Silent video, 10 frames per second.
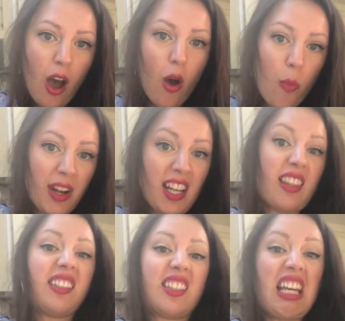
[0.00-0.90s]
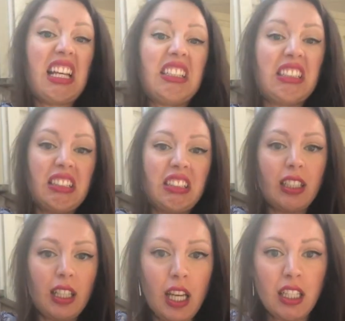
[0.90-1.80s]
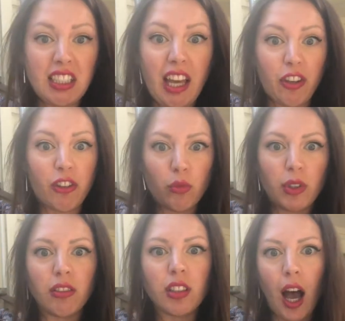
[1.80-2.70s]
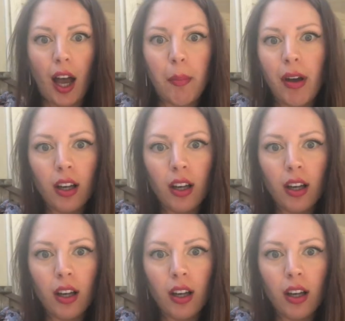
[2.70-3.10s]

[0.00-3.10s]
opening this thing together in real time.